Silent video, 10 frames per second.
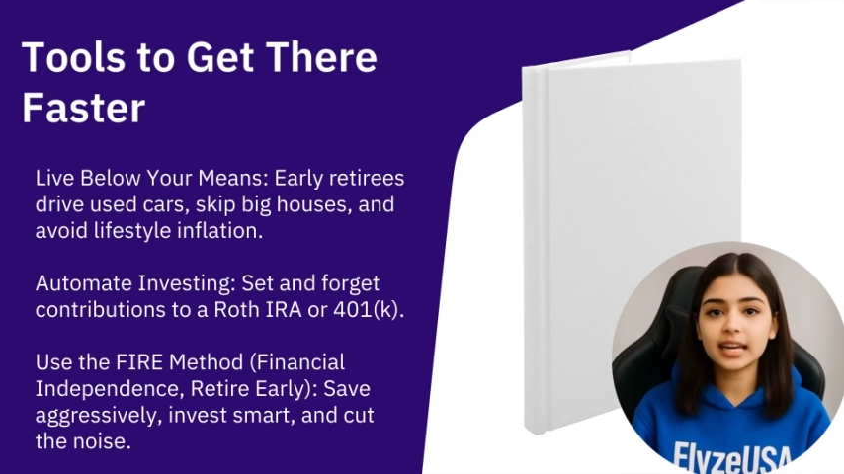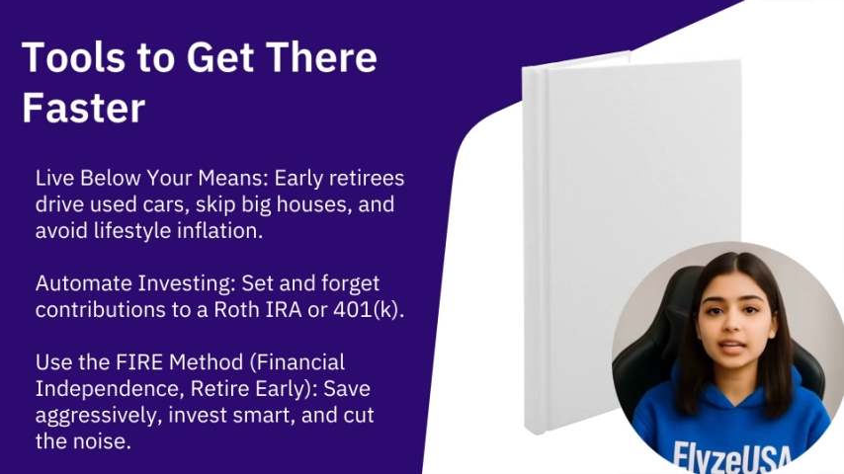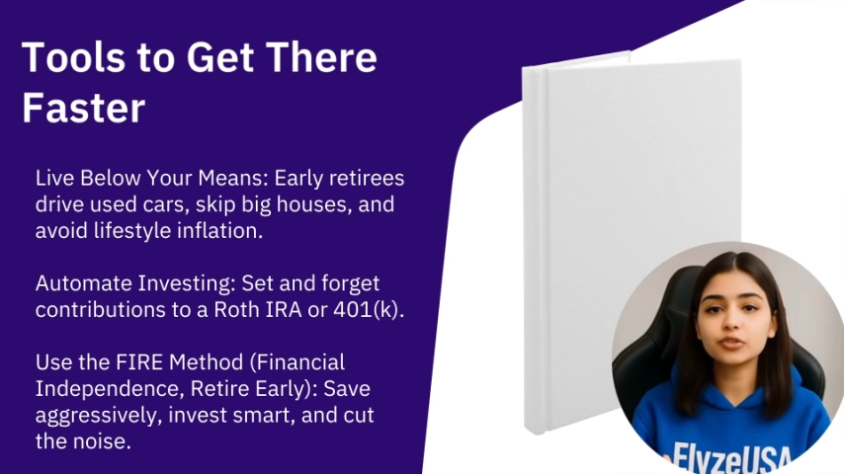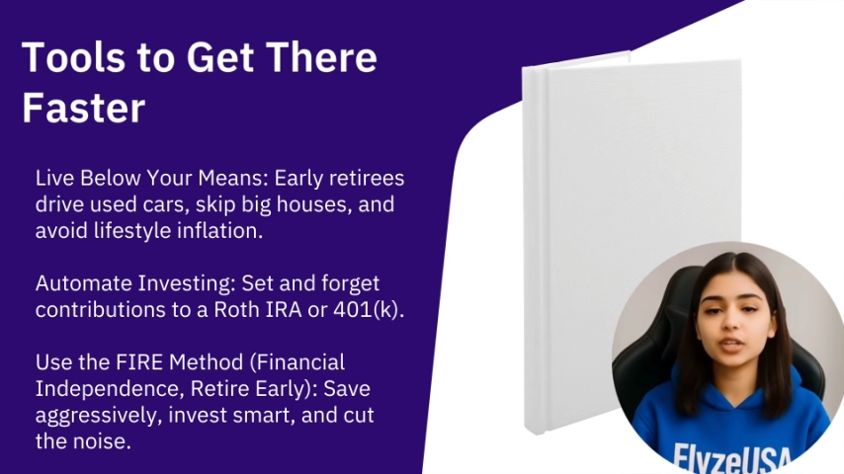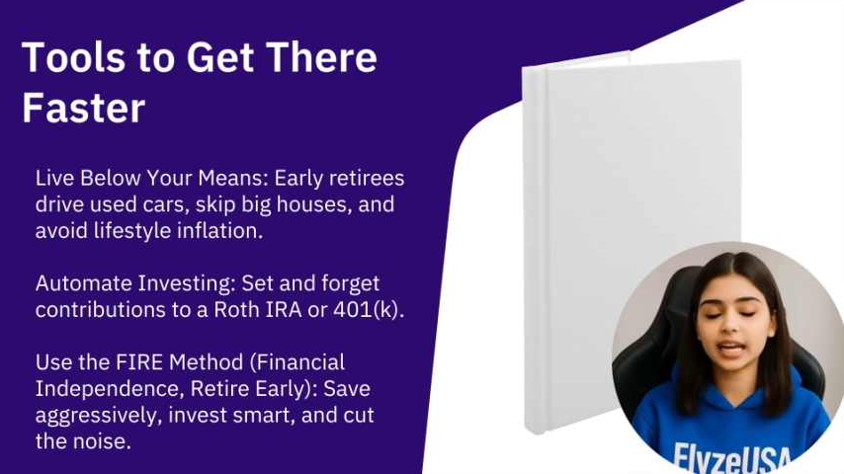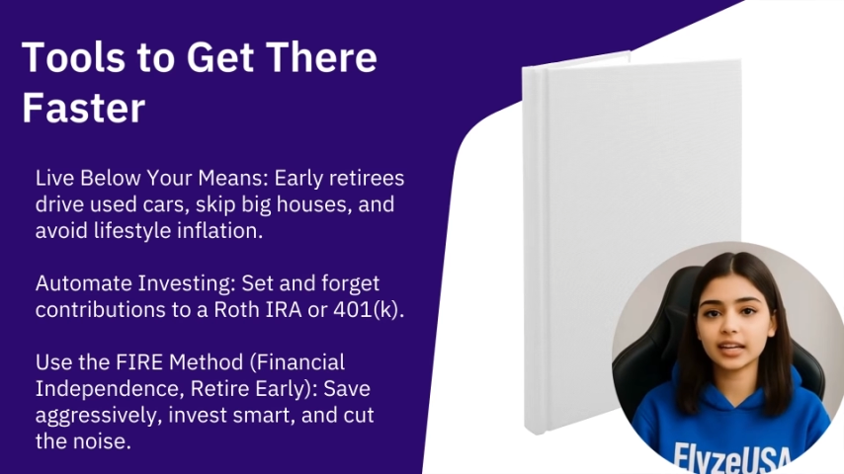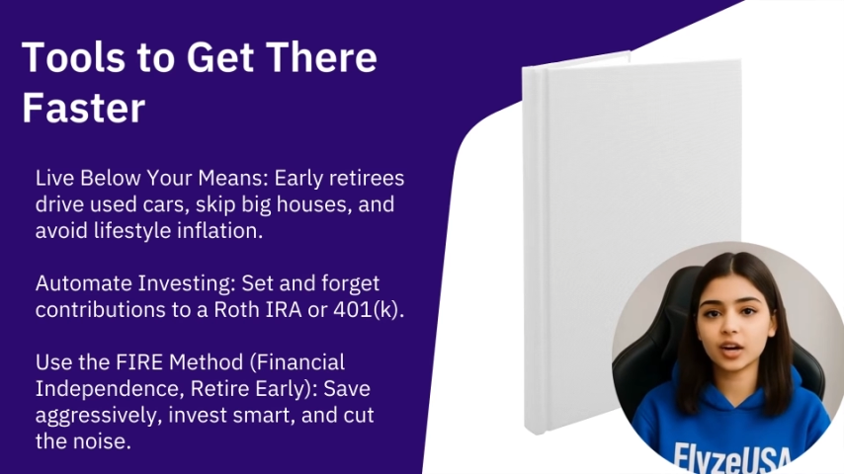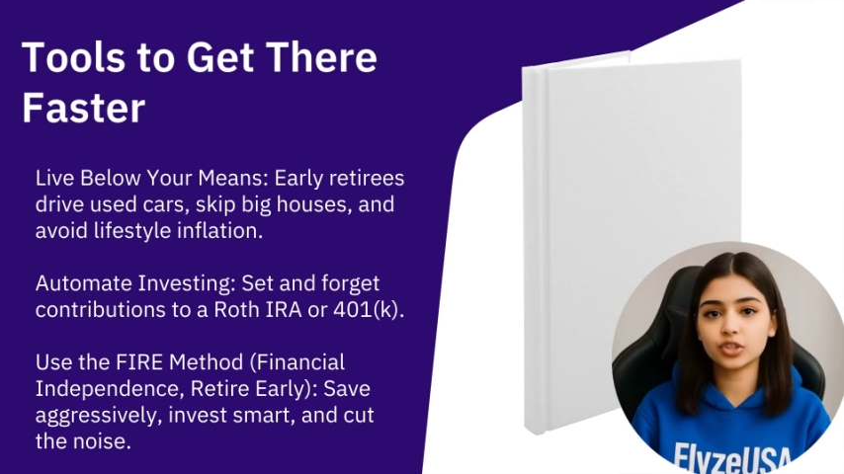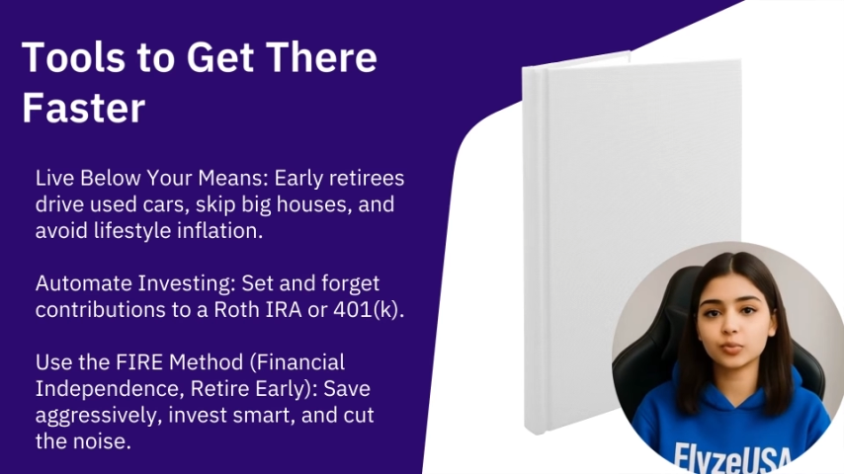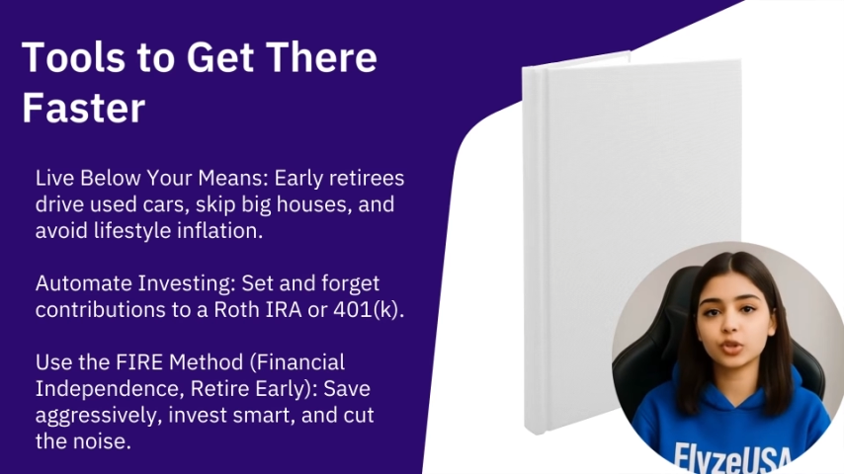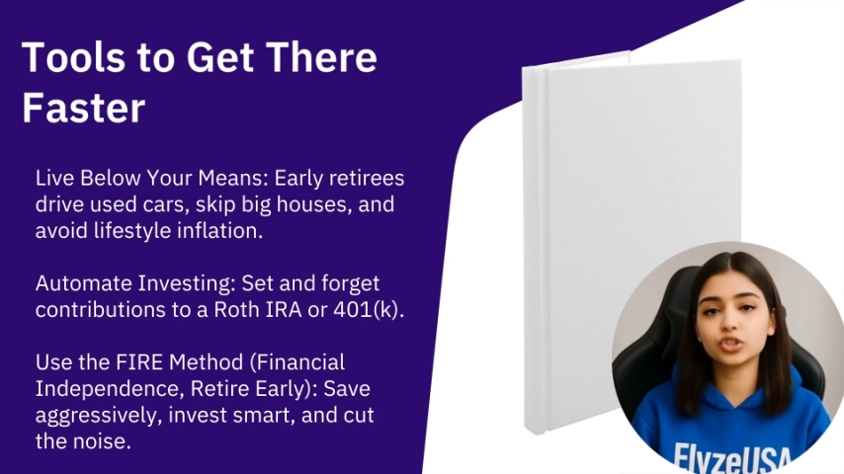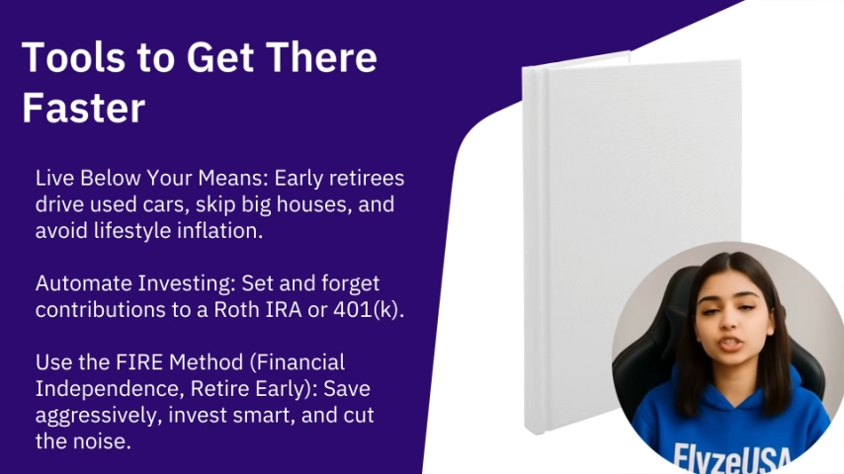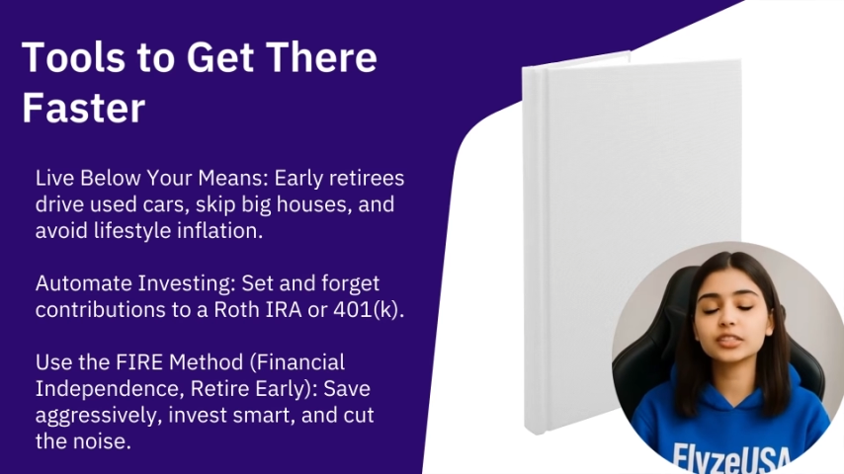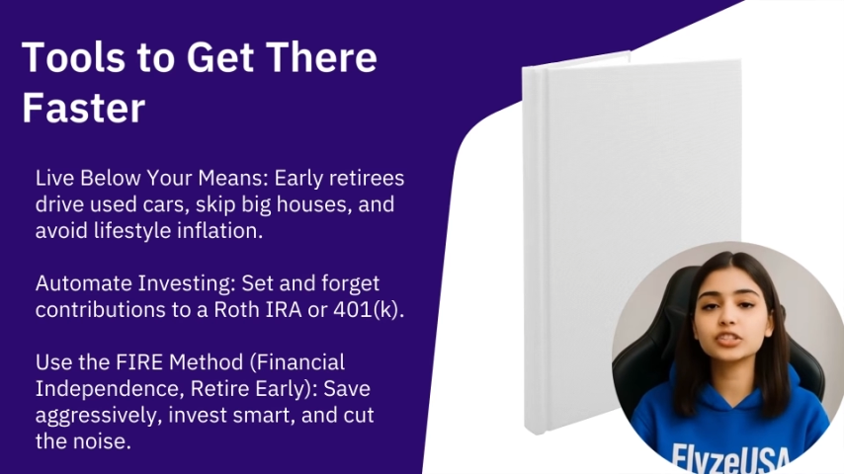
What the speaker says: and forget contributions